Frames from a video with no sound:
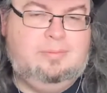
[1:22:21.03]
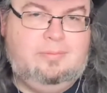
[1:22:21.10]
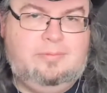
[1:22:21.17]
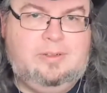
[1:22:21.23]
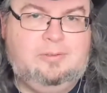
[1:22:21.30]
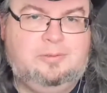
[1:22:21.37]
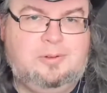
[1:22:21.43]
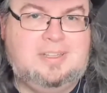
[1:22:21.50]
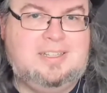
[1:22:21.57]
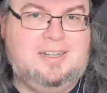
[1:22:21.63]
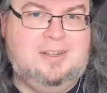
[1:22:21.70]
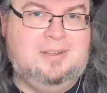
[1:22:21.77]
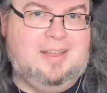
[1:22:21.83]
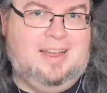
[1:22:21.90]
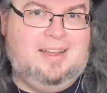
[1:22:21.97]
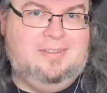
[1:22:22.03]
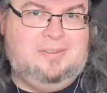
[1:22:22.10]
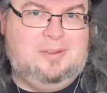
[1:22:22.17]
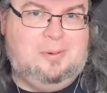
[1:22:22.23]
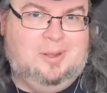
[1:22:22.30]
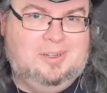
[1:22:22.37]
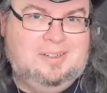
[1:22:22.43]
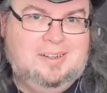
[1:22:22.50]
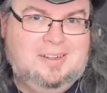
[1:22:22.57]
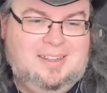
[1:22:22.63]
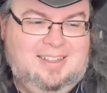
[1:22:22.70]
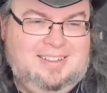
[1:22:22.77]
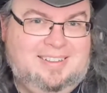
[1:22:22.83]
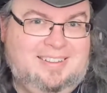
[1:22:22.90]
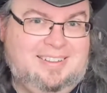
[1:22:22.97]
Feel free to do that if you want.
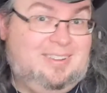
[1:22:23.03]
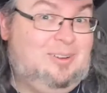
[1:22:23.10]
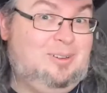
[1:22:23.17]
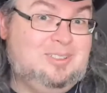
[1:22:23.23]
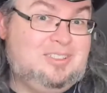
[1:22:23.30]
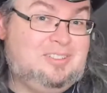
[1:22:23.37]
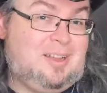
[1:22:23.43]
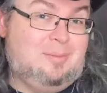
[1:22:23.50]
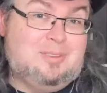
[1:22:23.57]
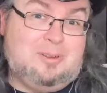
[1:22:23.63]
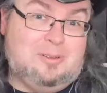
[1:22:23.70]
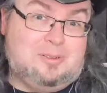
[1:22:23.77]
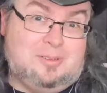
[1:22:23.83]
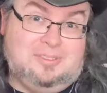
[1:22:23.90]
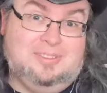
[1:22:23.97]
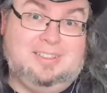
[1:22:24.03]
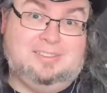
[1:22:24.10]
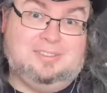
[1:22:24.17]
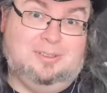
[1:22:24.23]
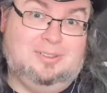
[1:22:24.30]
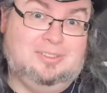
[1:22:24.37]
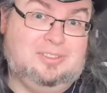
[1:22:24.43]
Or just come and talk to us on Discord.